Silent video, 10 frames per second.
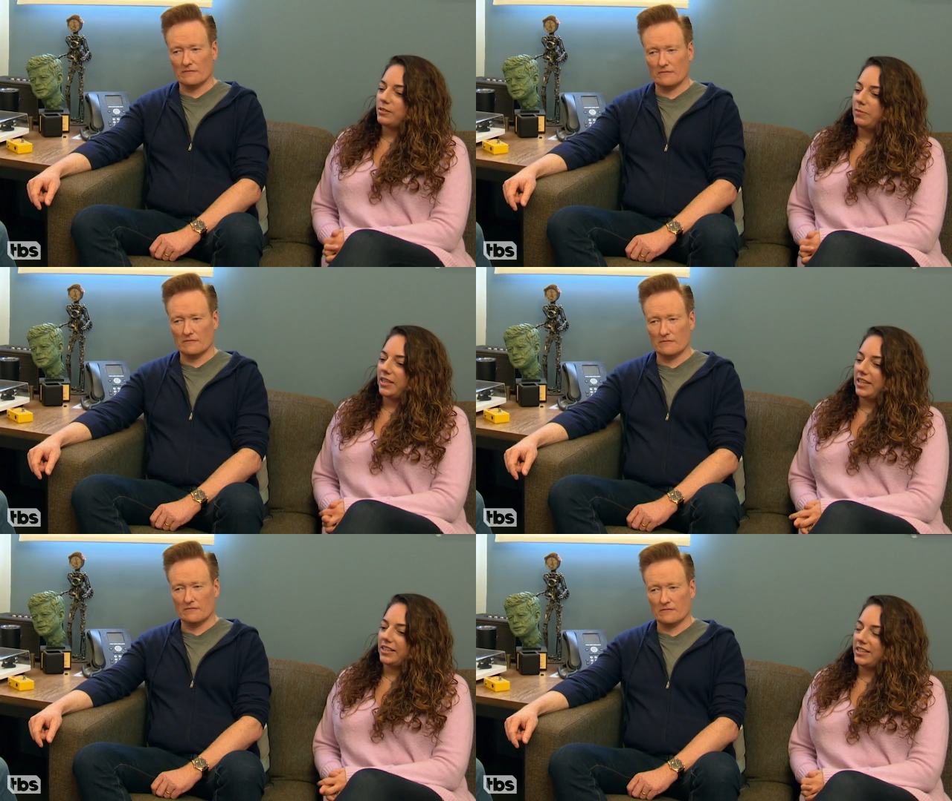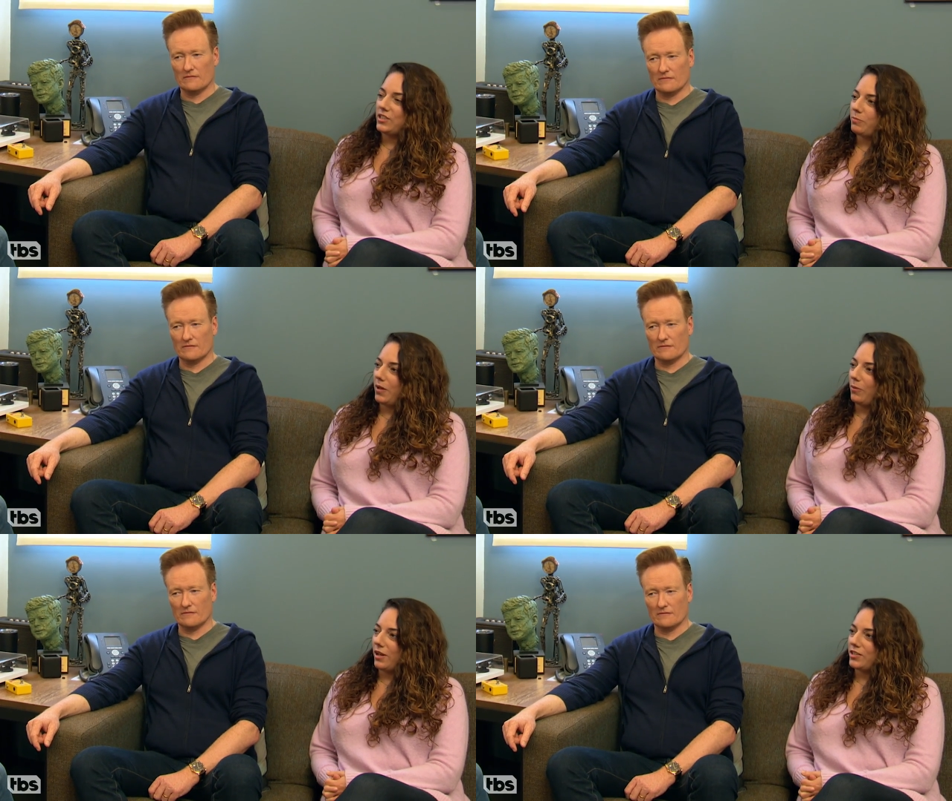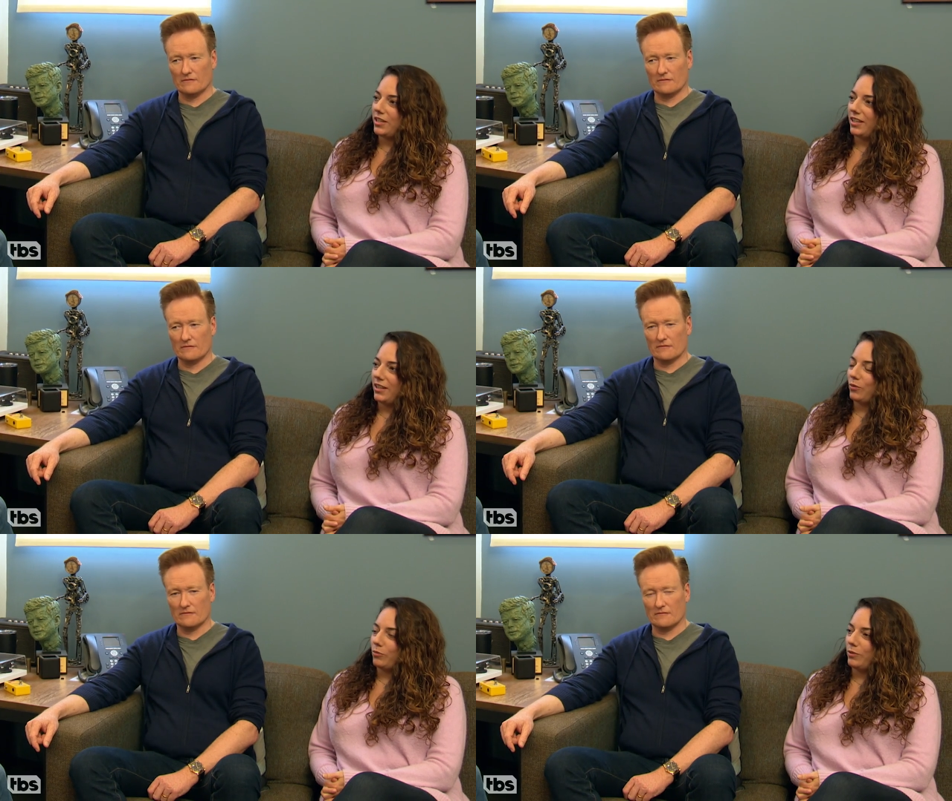Speaker 1: speak English by
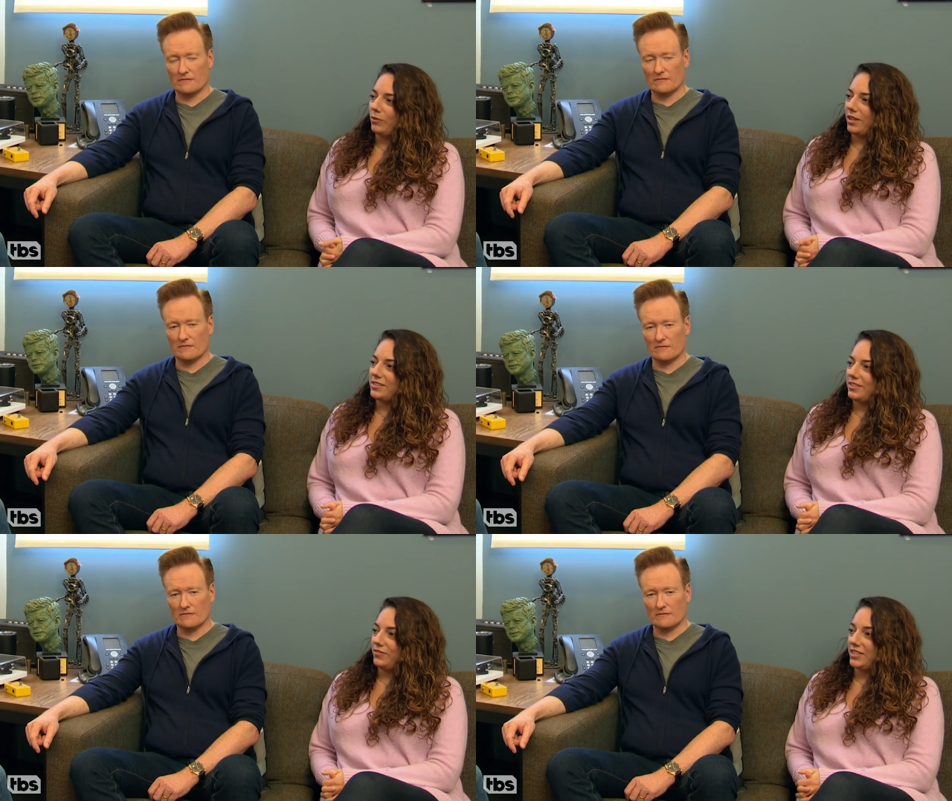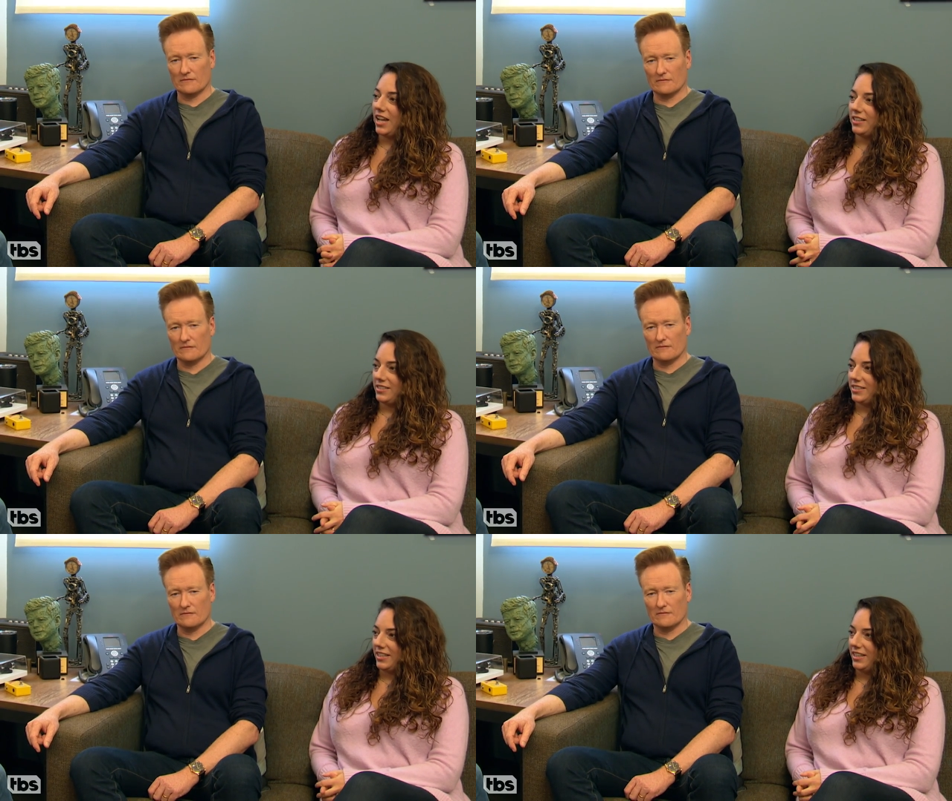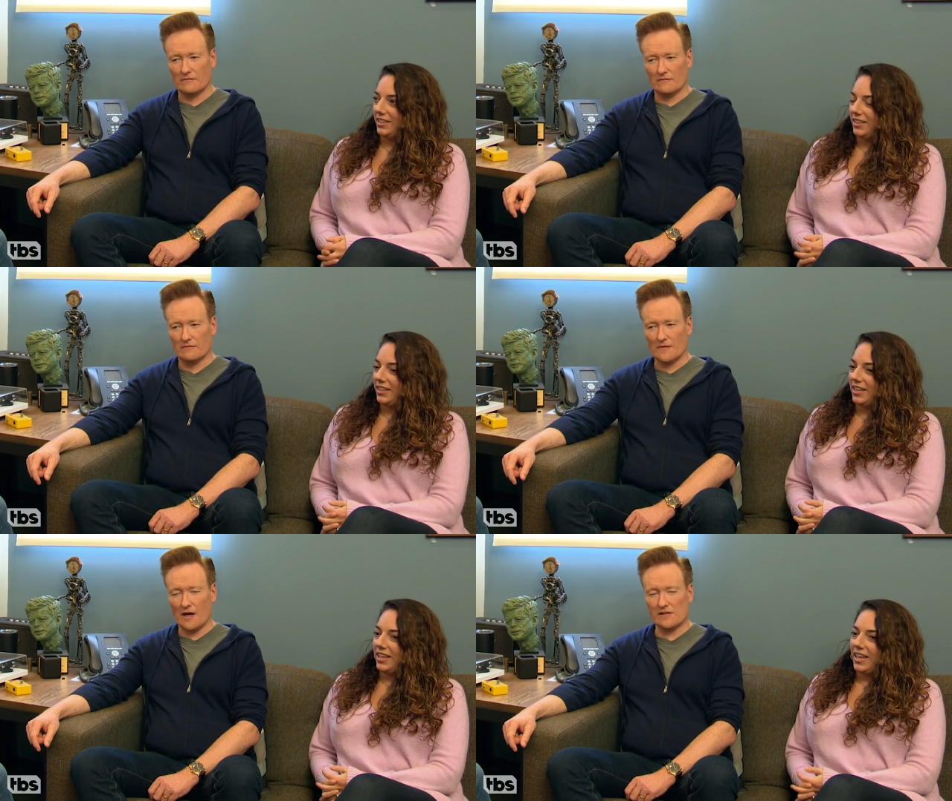watching reruns of Dynasty.
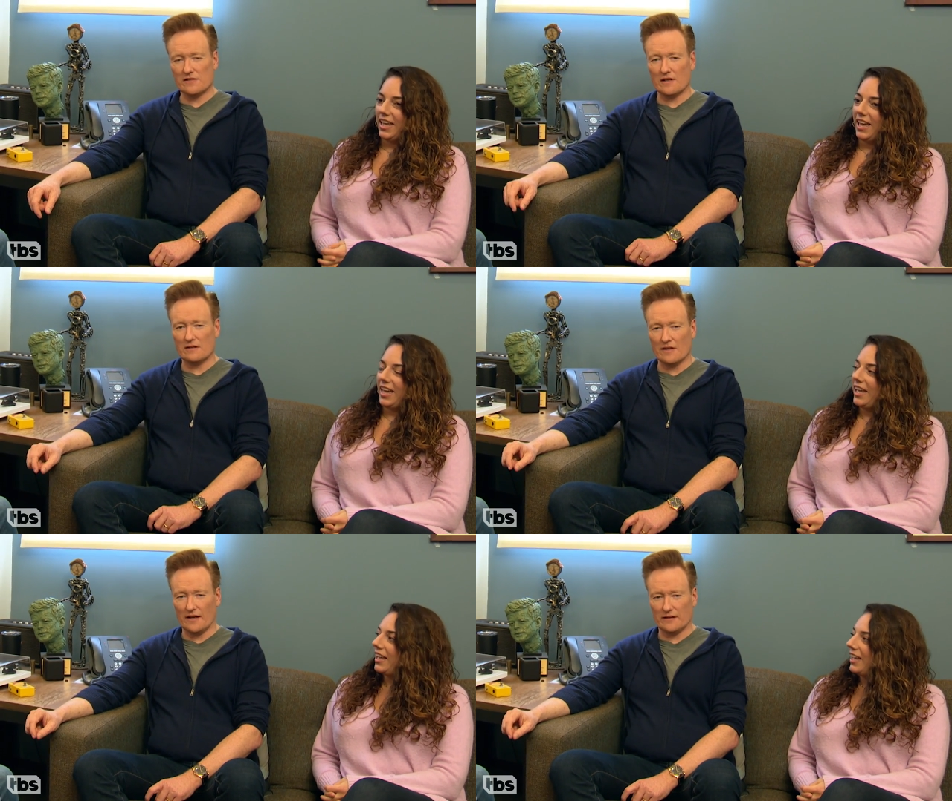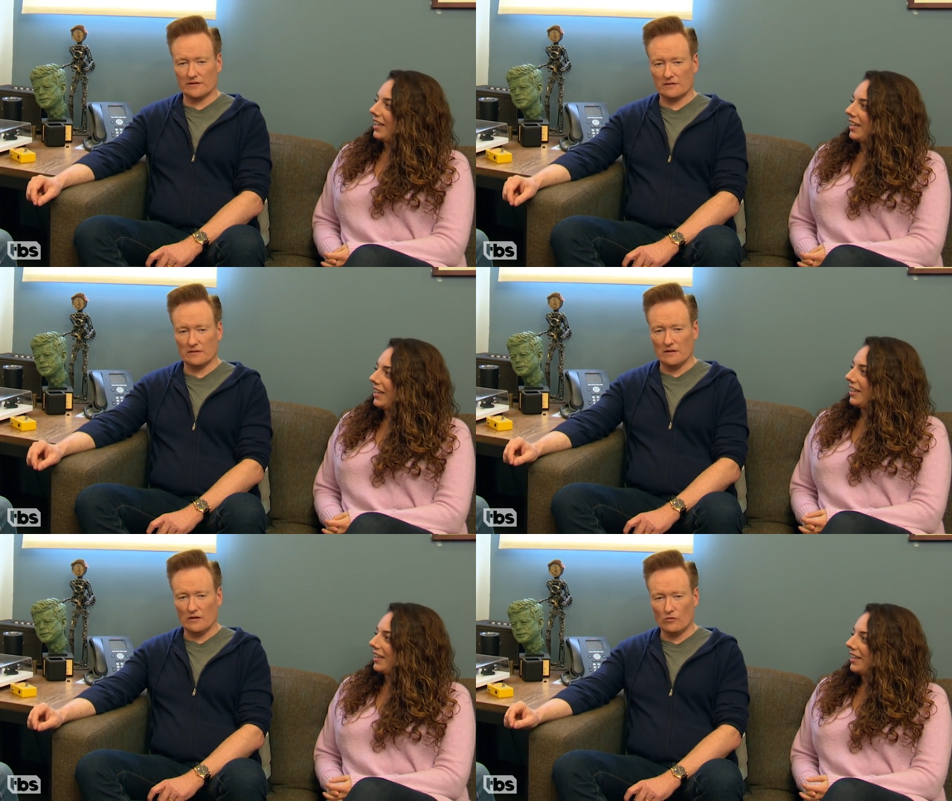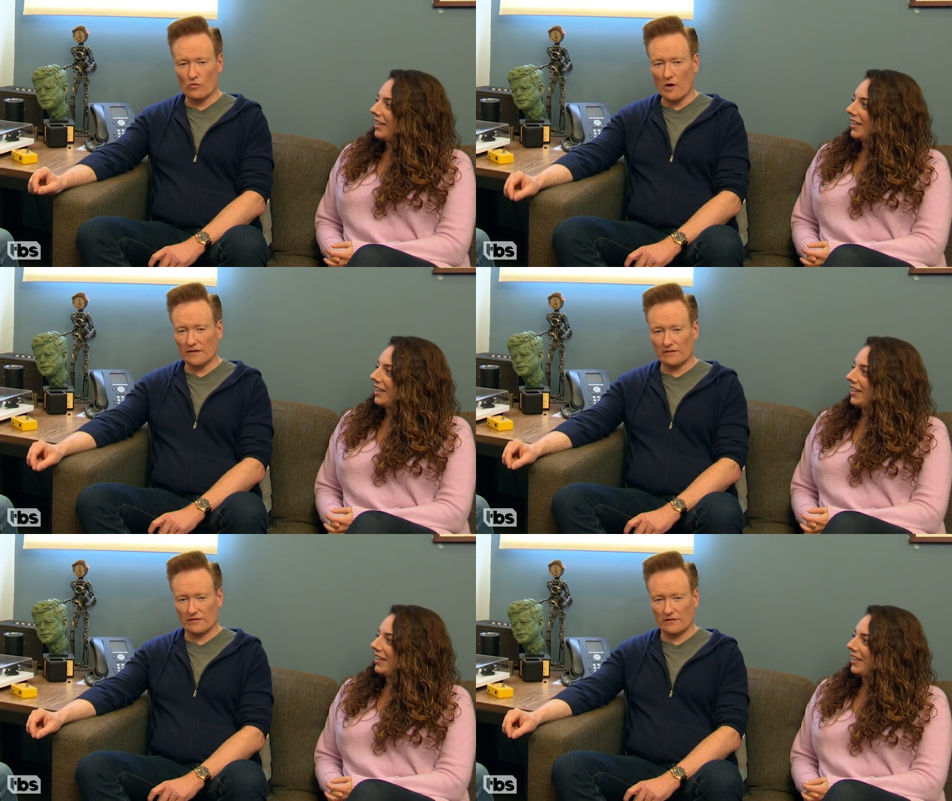
Speaker 2: I said that
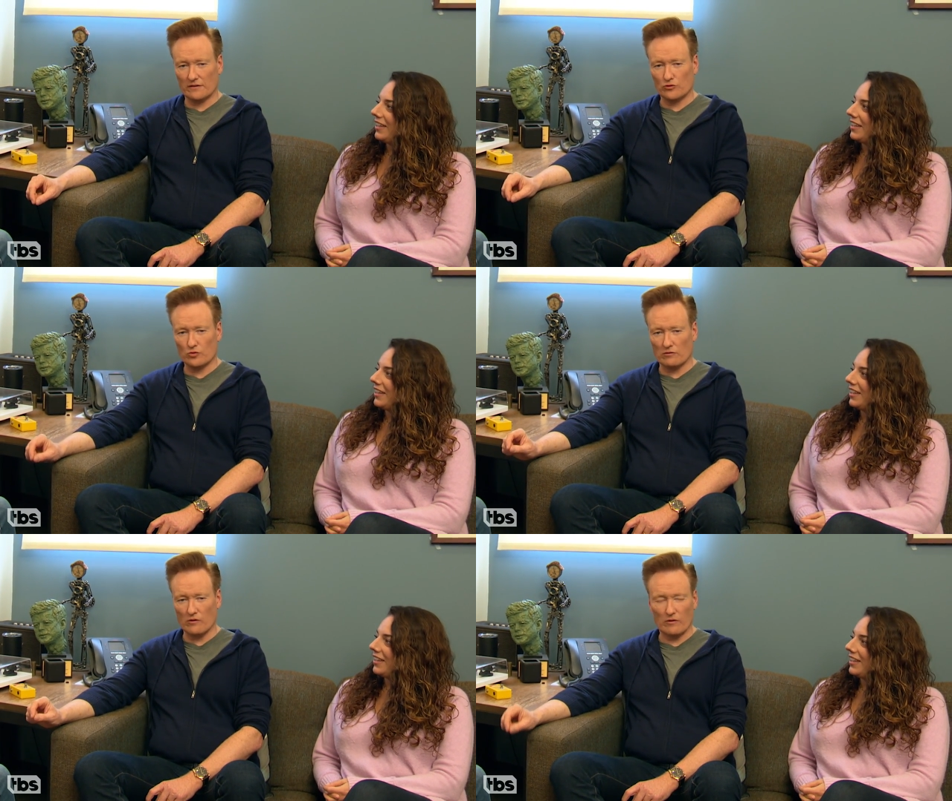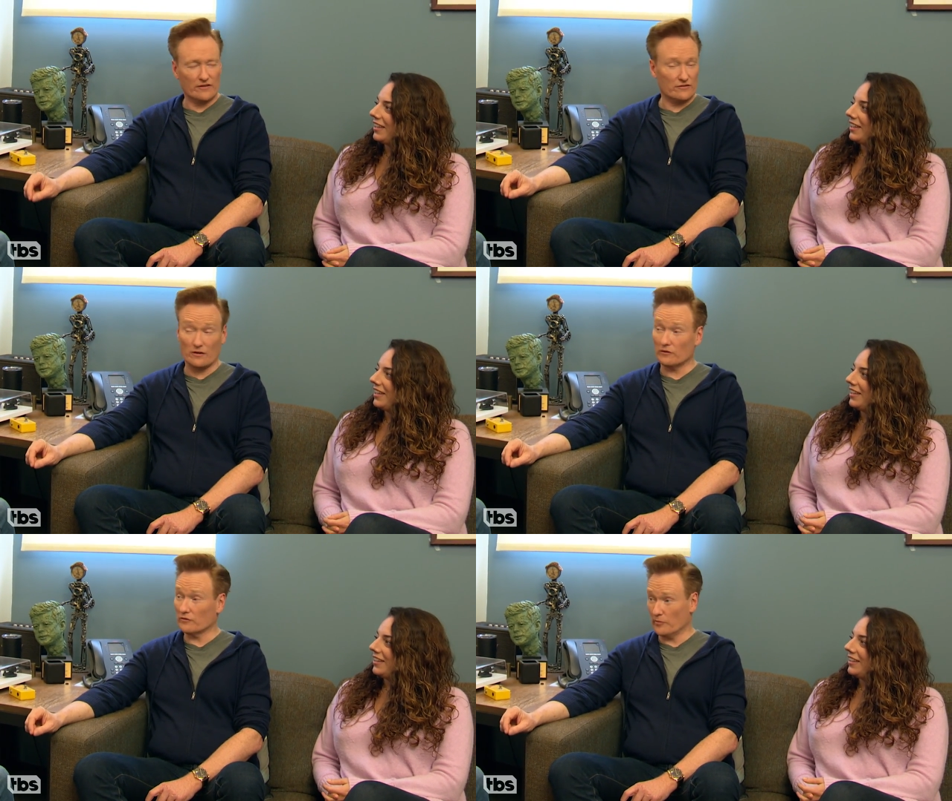once to a Rolling Stone